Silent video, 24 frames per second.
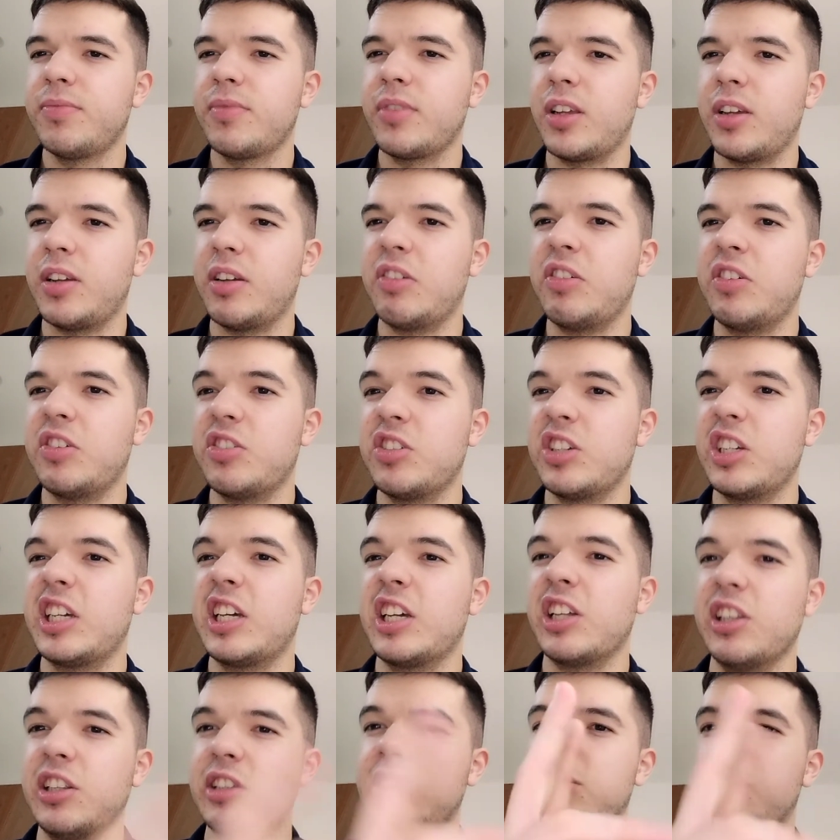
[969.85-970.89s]
Maybe she
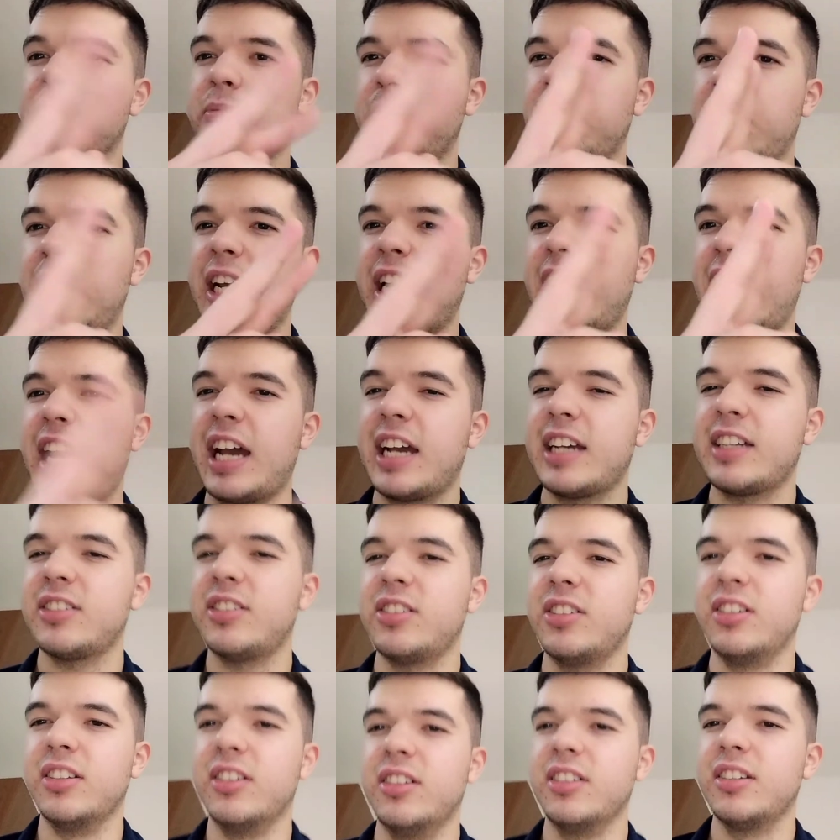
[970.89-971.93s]
killed some by
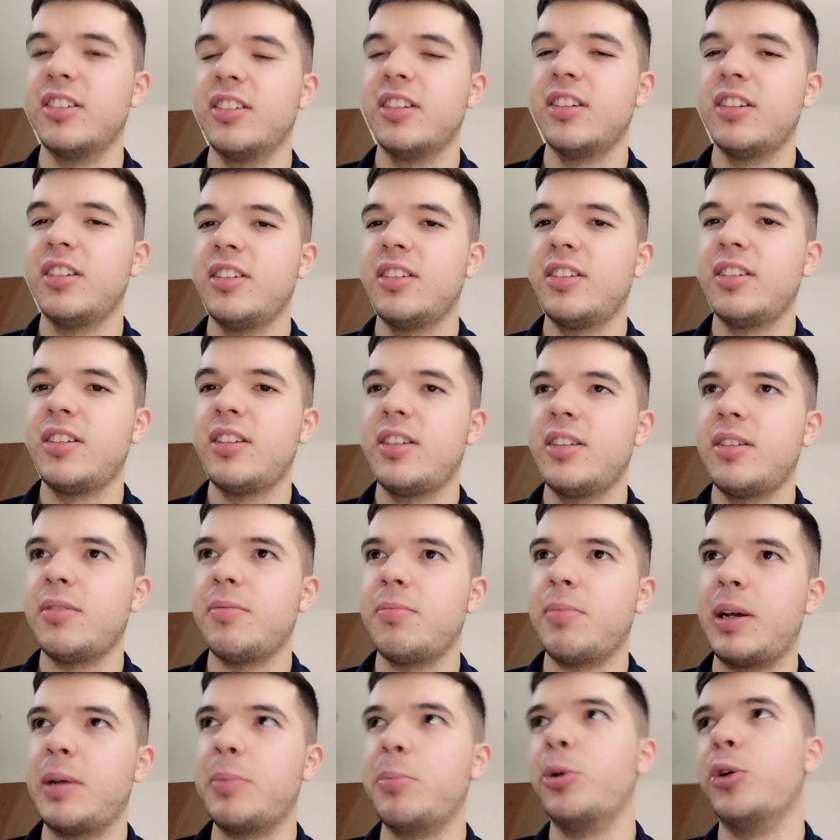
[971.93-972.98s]
accident
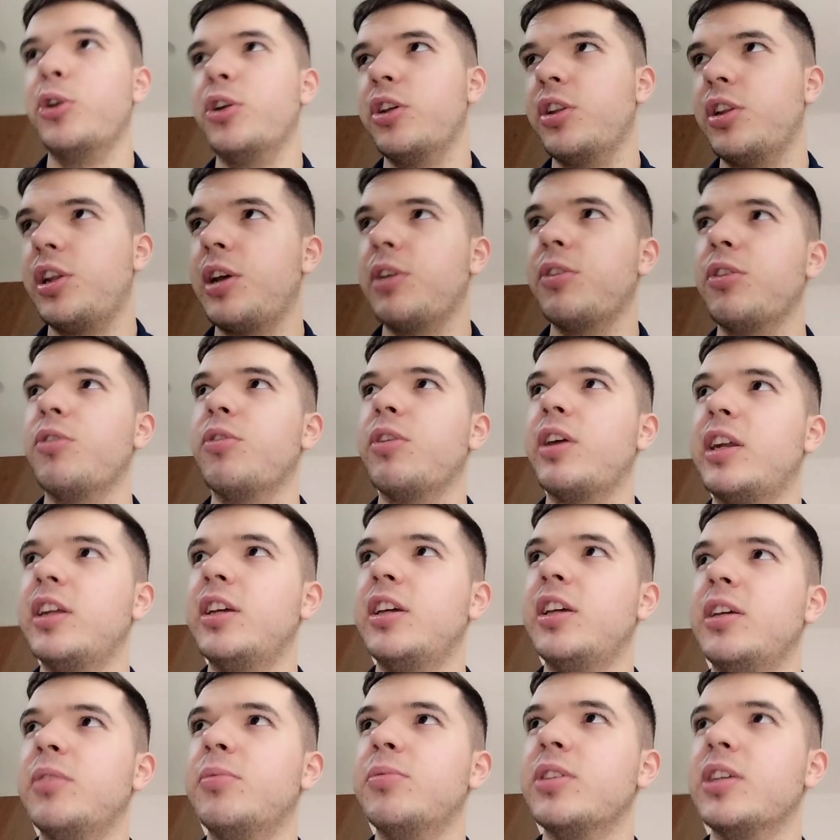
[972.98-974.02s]
by burning down the Red
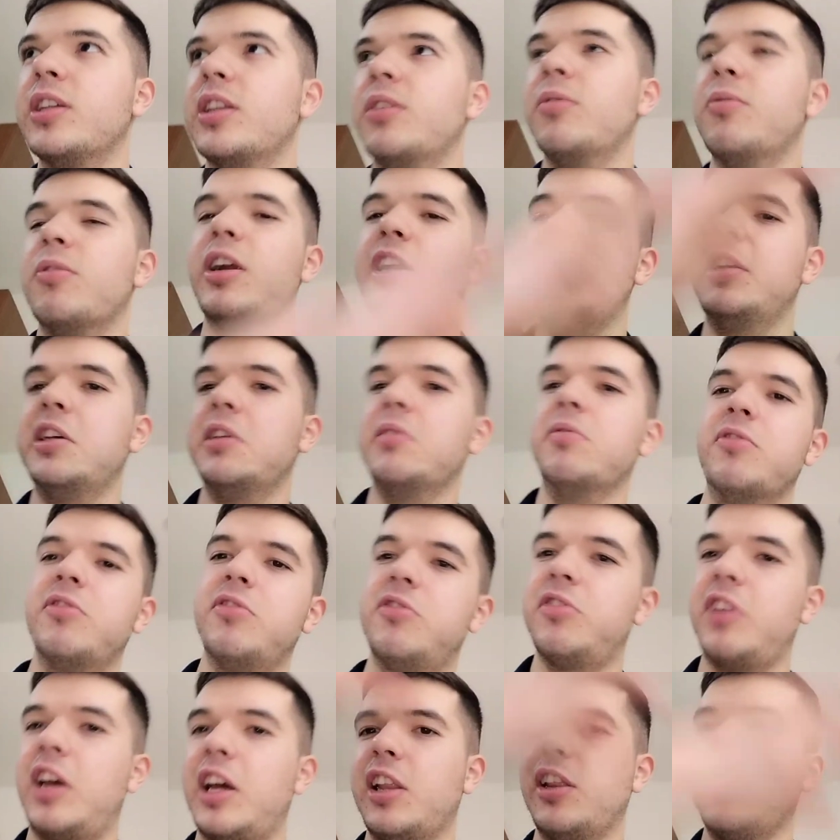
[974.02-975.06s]
Keep, so the Red Keep
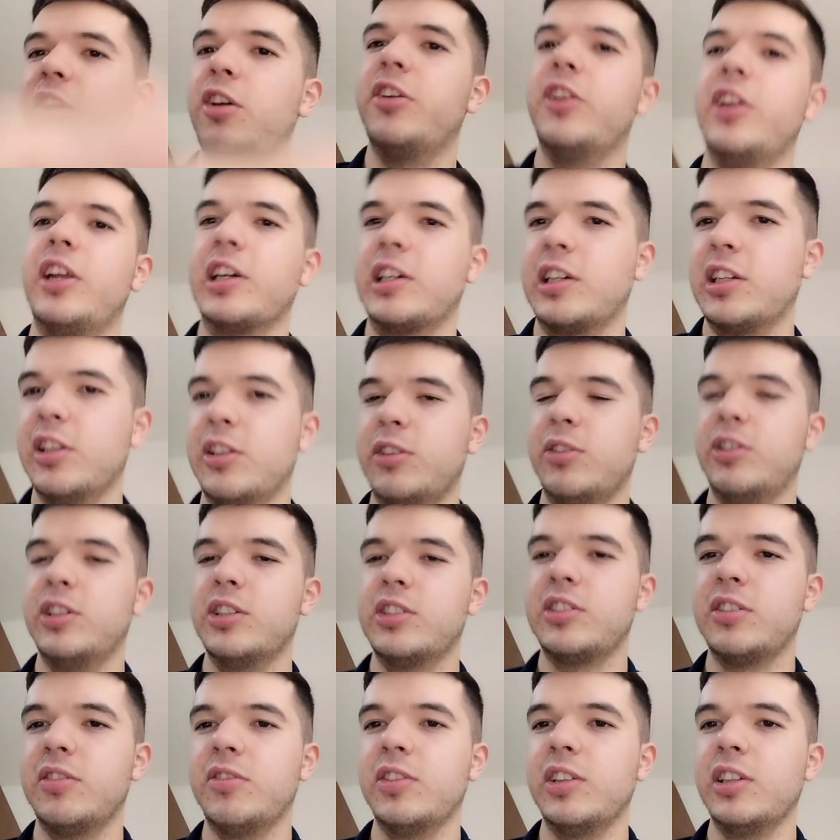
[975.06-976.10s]
fell on like a lot of
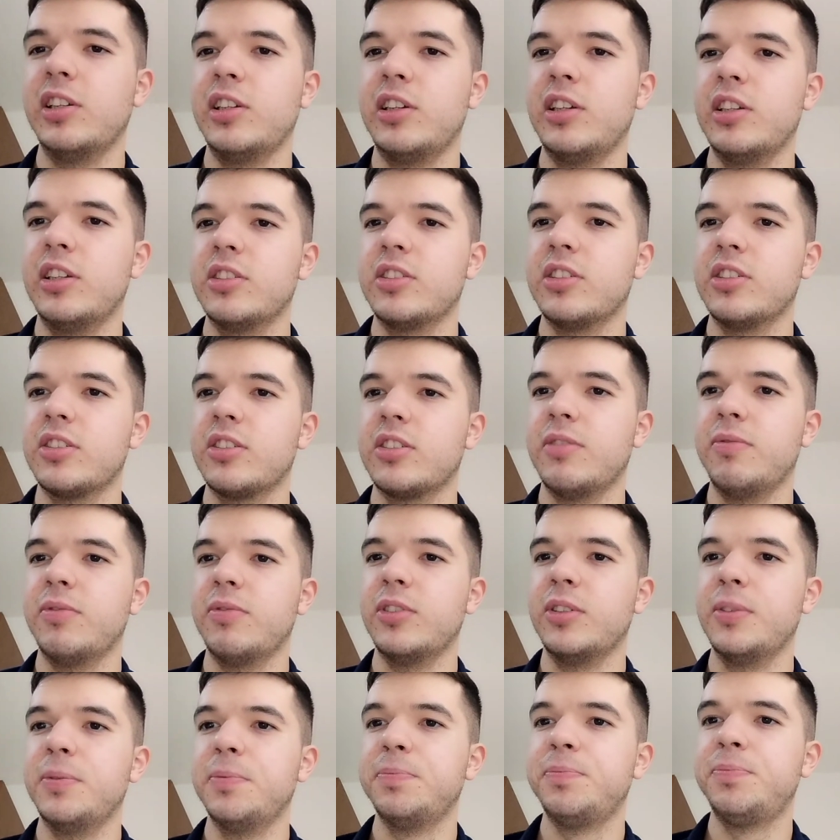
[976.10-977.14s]
civilians or something.